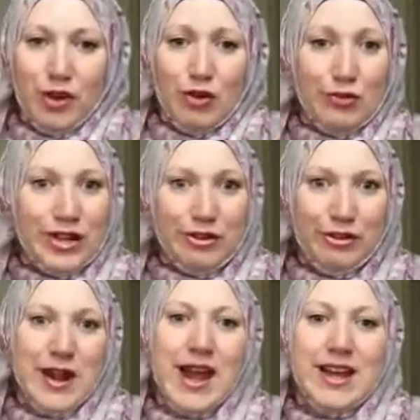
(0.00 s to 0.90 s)

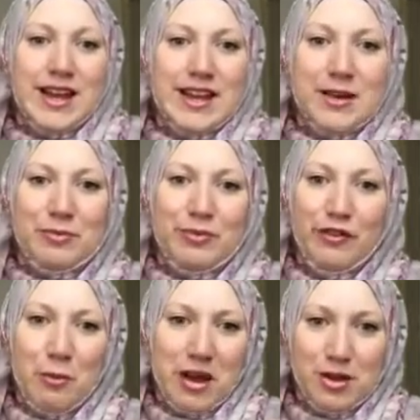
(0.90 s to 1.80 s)
recreate
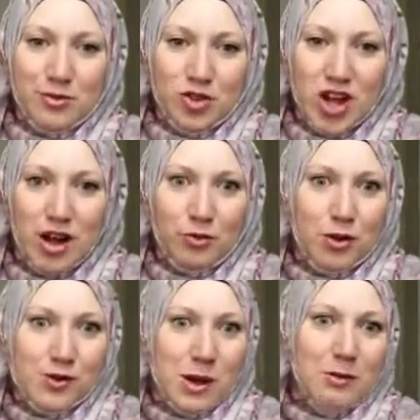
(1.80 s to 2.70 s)
for my own child,
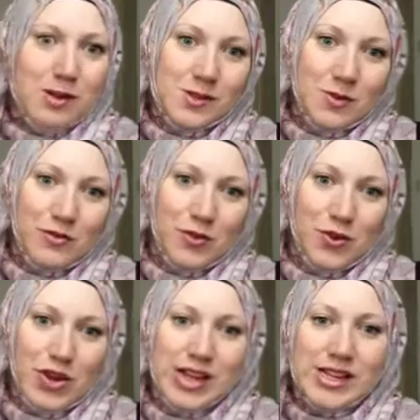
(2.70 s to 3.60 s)
what do I want to
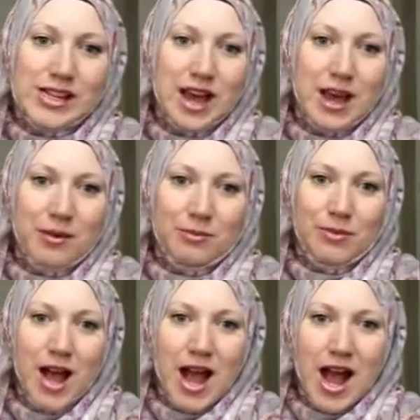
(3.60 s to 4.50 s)
avoid,
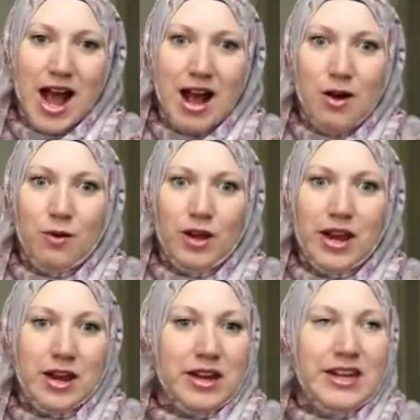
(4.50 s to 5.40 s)
how
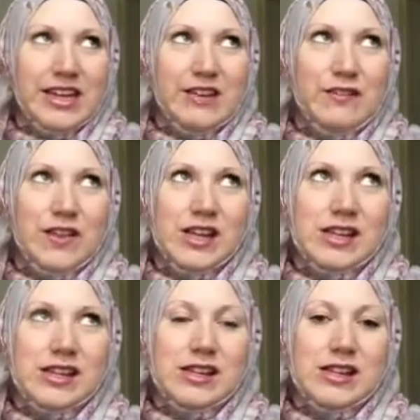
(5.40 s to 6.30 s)
can I give
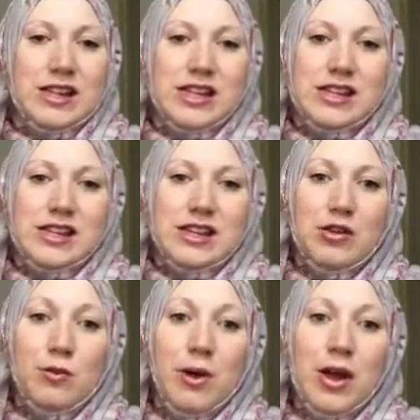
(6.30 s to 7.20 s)
this
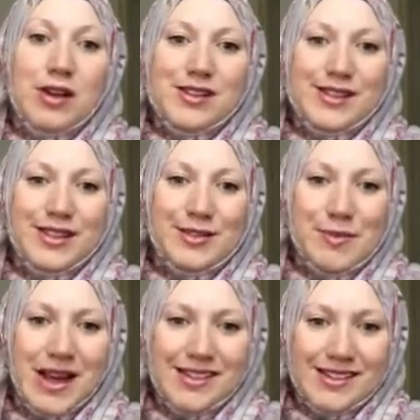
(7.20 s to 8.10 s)
little person the
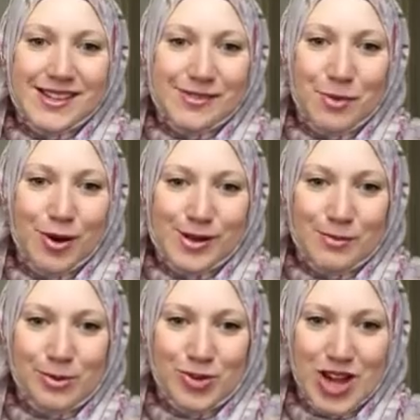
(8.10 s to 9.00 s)
best
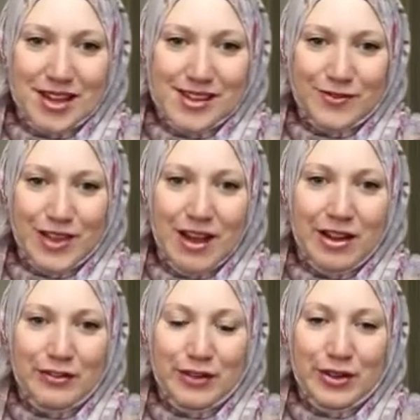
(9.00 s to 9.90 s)
possible chance of
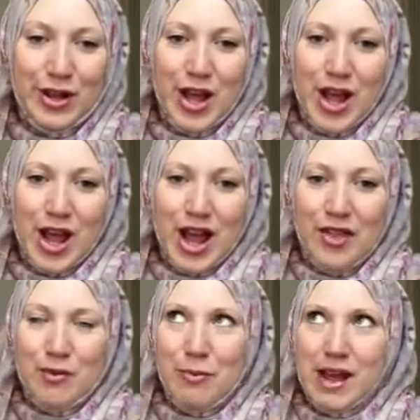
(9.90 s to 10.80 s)
life and
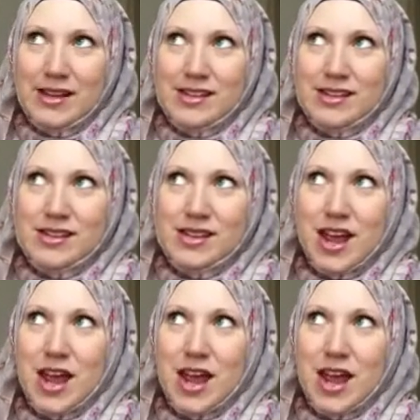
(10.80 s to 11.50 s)
the best